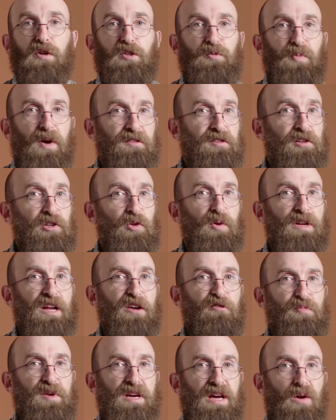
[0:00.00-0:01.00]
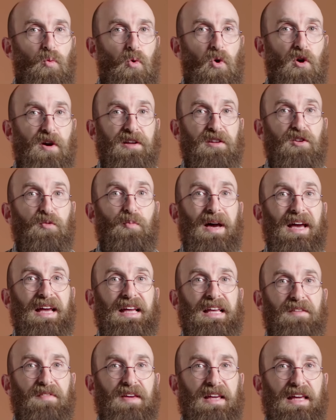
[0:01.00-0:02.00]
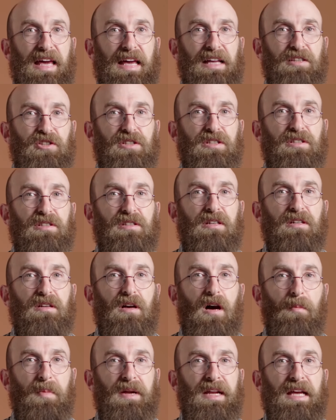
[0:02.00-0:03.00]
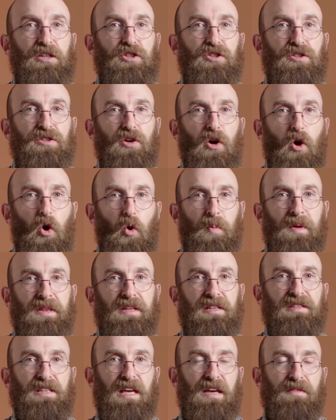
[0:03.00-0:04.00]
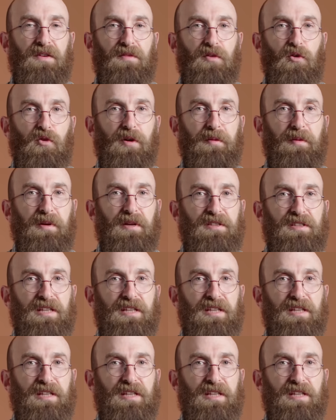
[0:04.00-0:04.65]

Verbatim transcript: responded to an FBI warrant by giving agents the combination to open the safe of a criminal